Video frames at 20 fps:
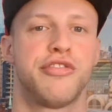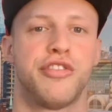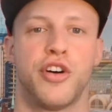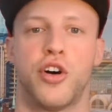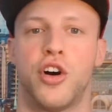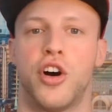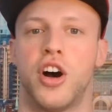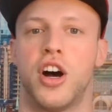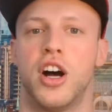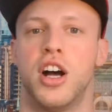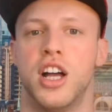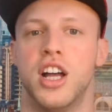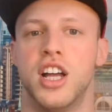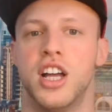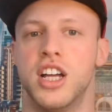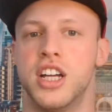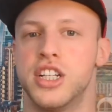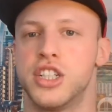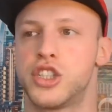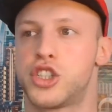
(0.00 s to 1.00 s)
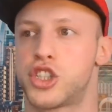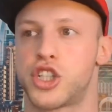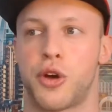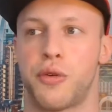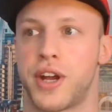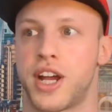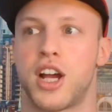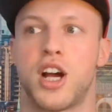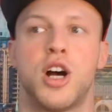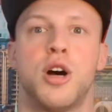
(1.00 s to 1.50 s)
for
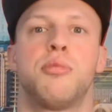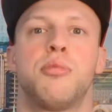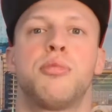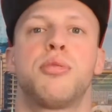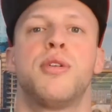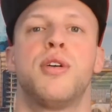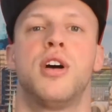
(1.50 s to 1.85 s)
showing up.